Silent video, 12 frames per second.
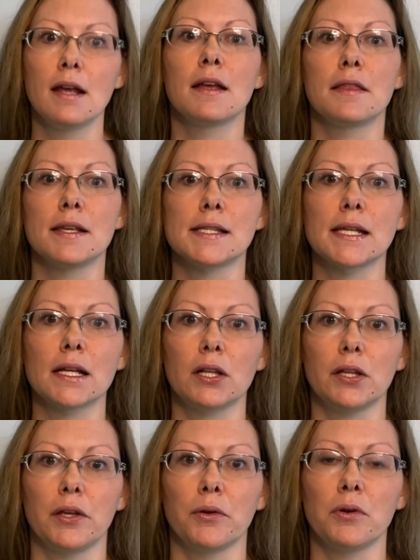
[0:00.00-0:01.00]
These
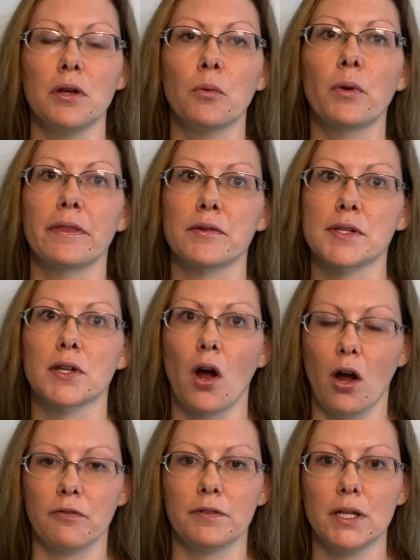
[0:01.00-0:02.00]
include when there's an
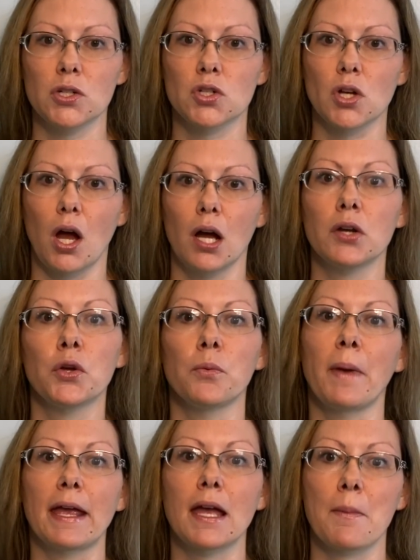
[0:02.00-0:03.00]
off-leash dog who
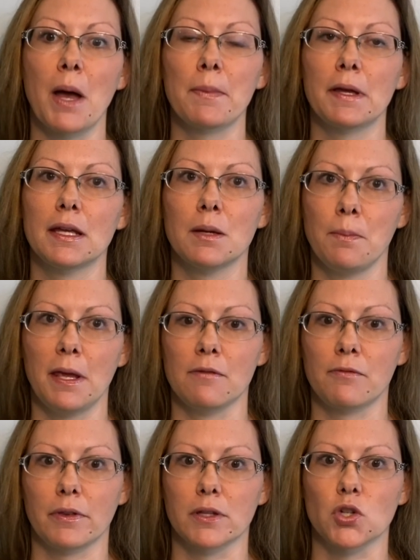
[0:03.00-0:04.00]
may come up and compete
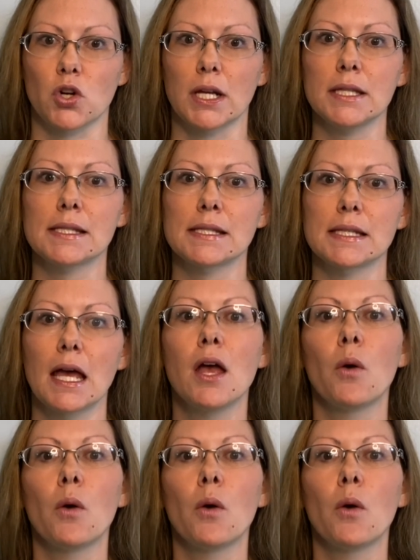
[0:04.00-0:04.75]
for the treats,